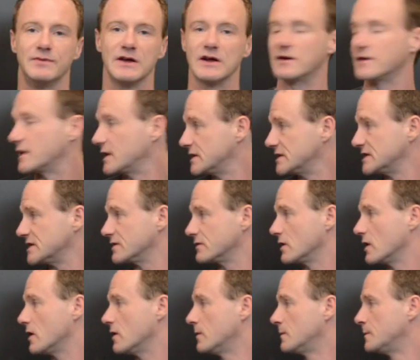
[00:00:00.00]
bigger than
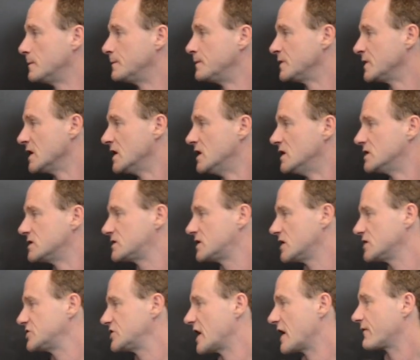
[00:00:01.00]
zero,
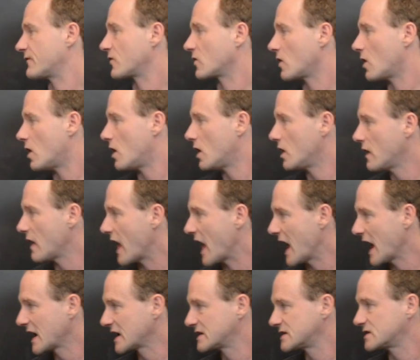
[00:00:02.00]
such that for all
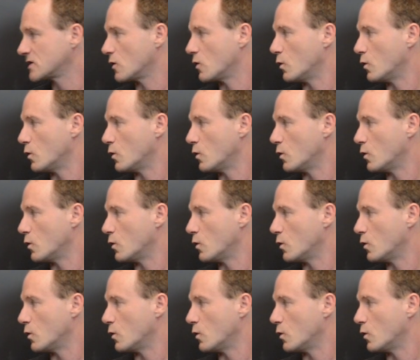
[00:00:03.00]
x,